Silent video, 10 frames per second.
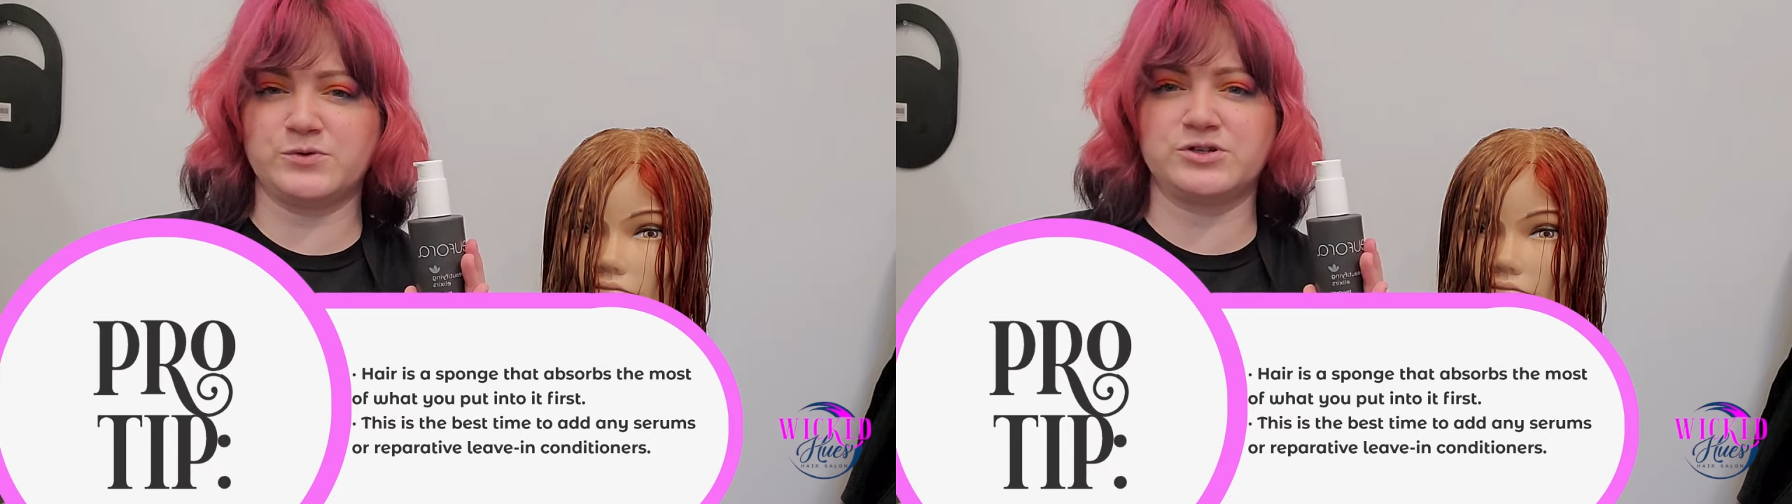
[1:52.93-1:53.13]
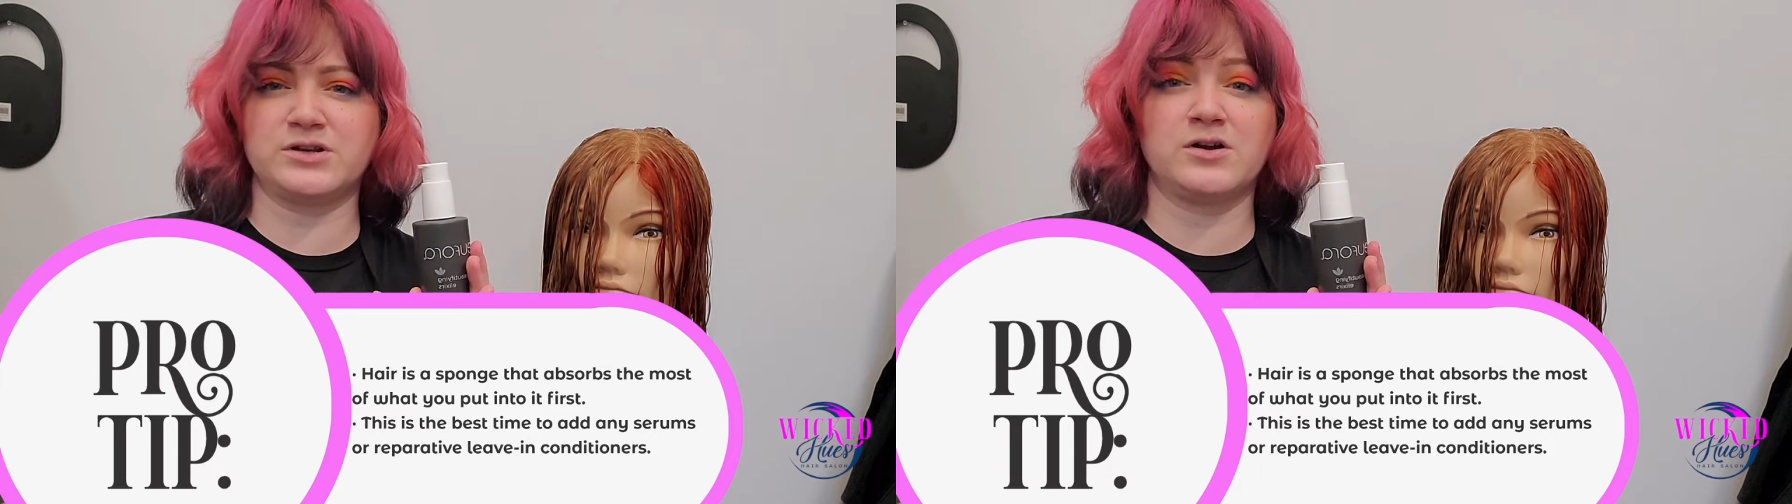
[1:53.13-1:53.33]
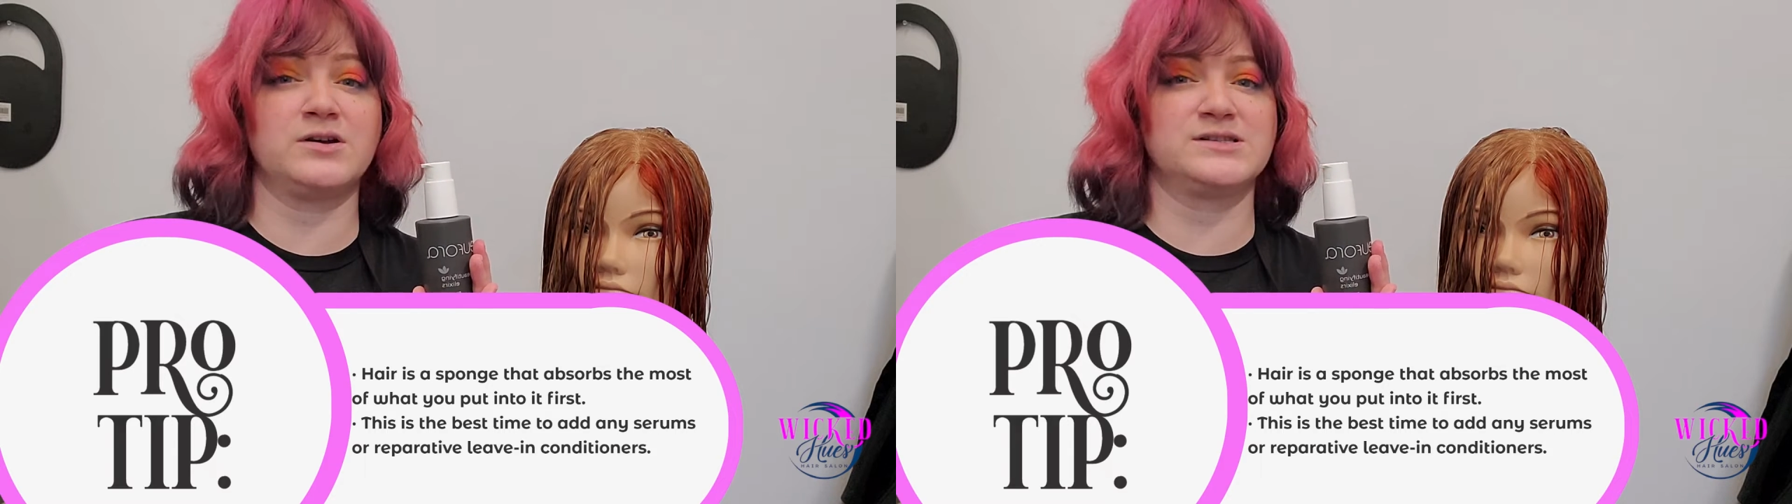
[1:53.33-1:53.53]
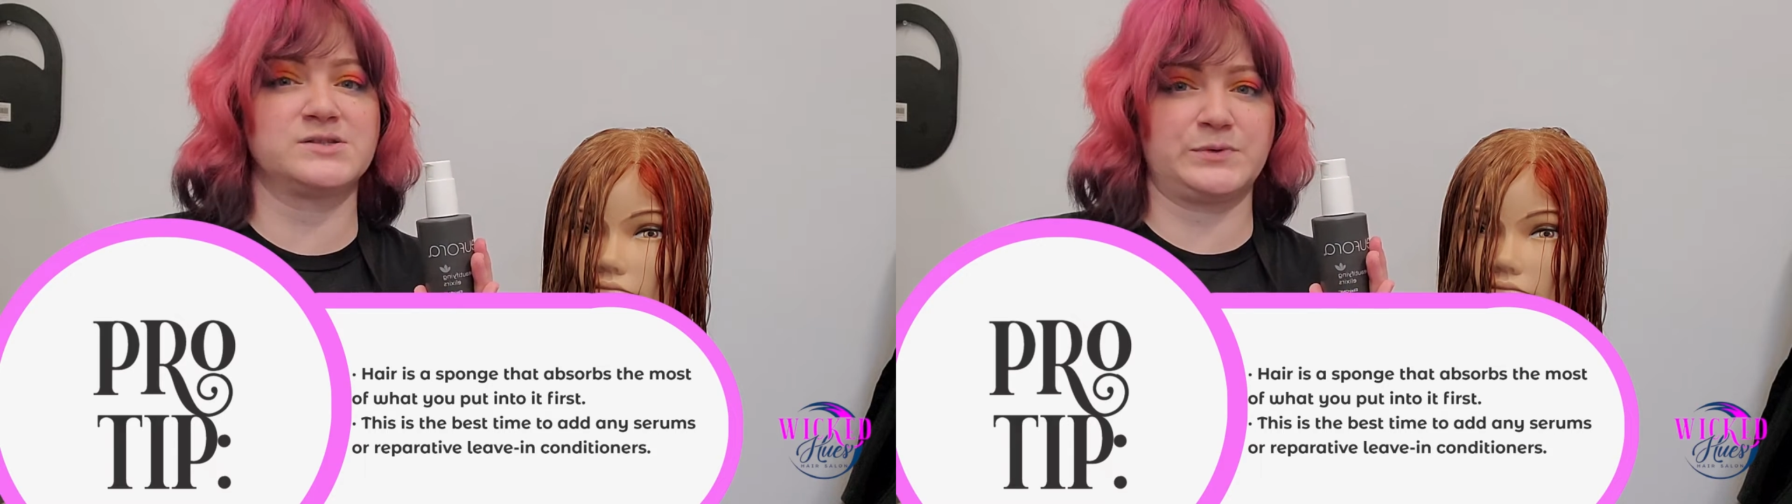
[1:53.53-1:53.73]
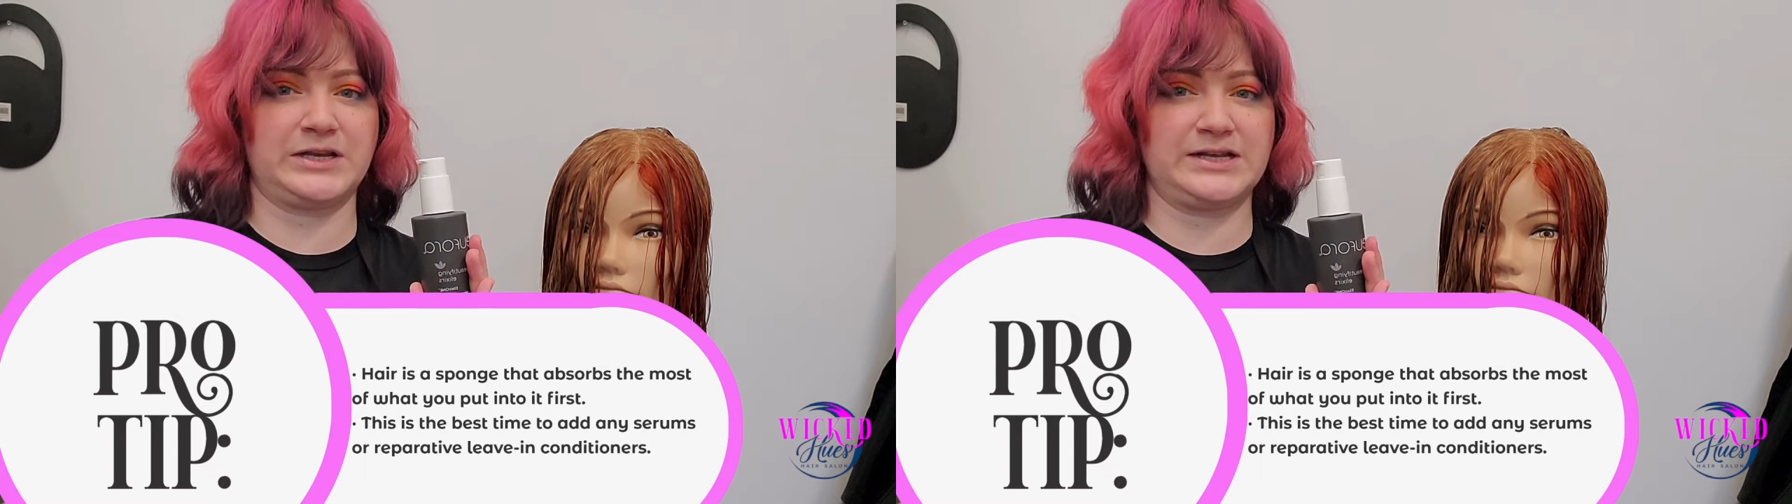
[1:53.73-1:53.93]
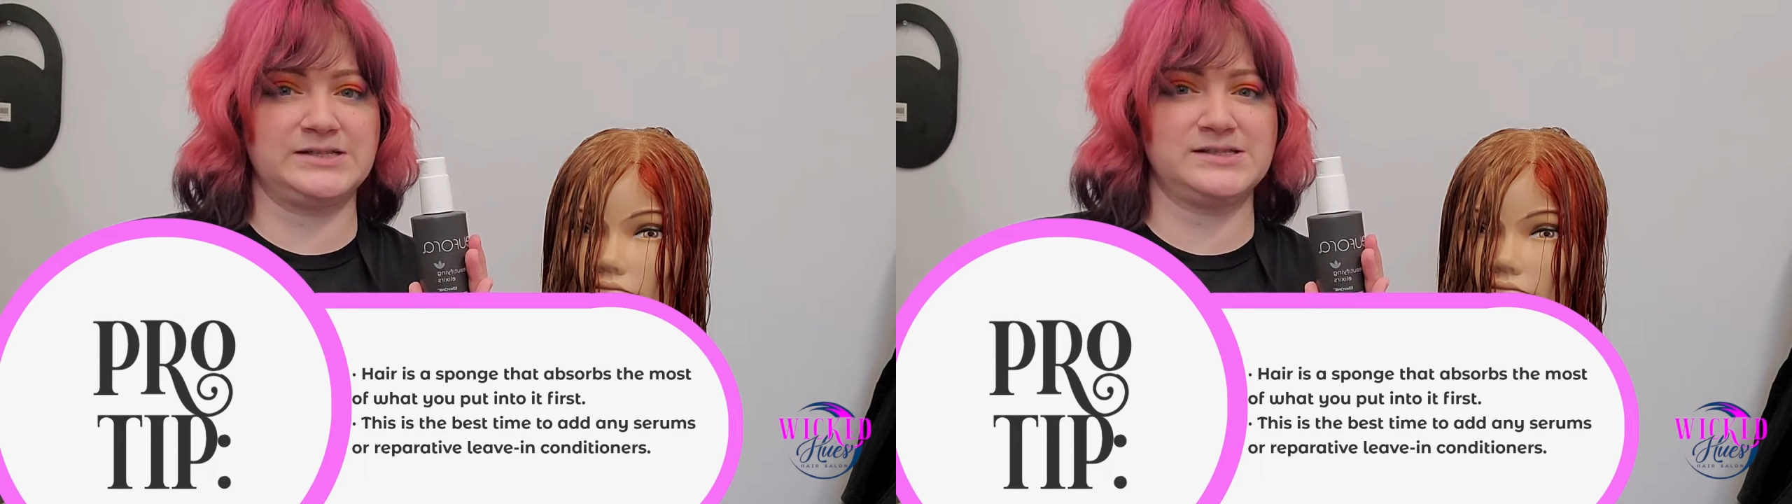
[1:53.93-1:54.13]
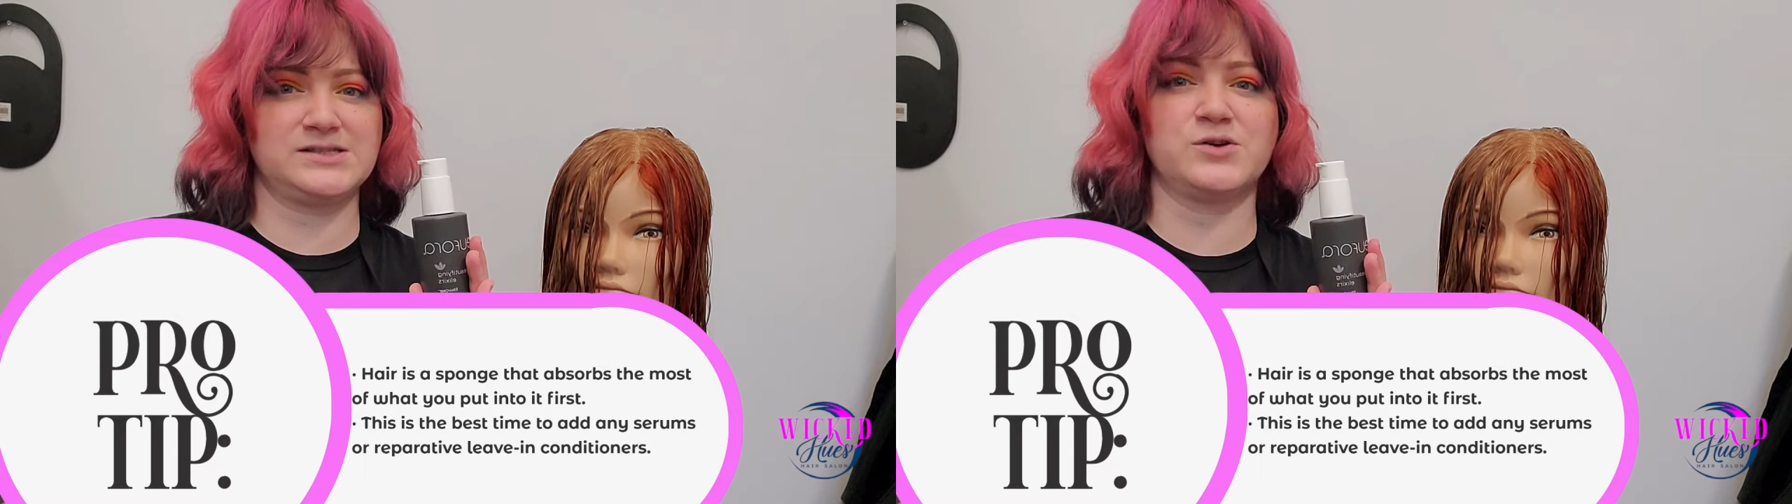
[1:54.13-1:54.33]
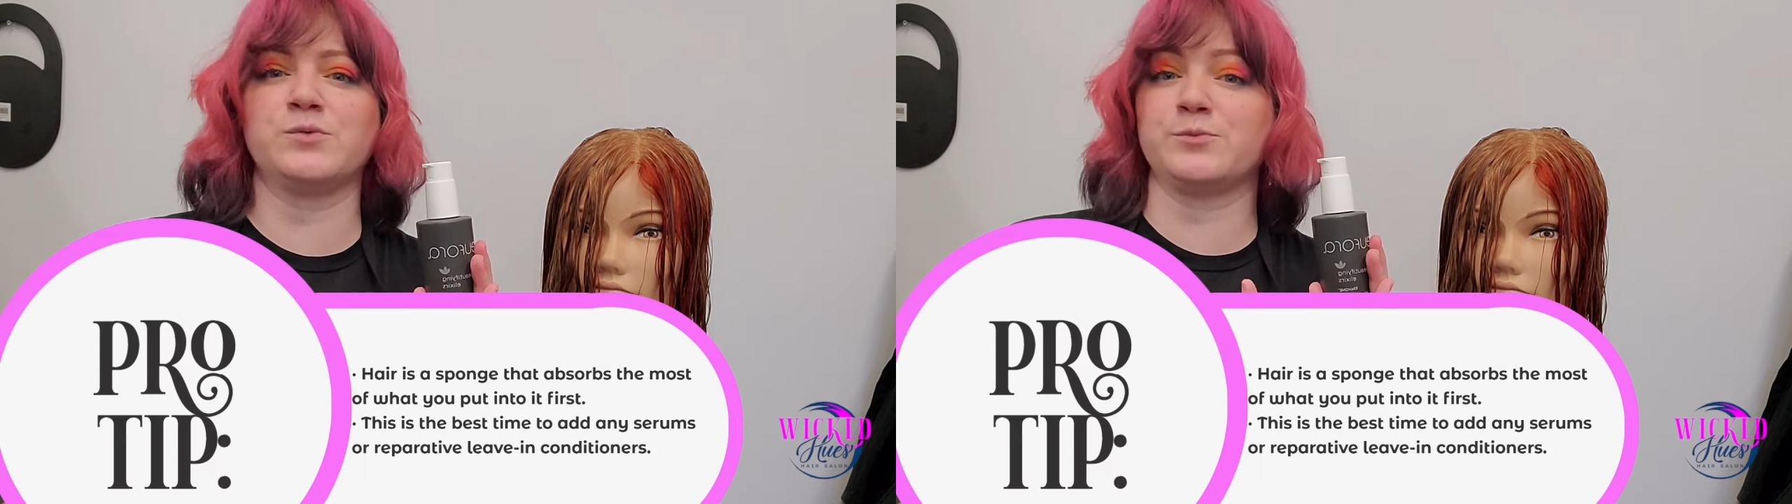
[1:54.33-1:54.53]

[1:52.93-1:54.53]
which can cause split ends, so we're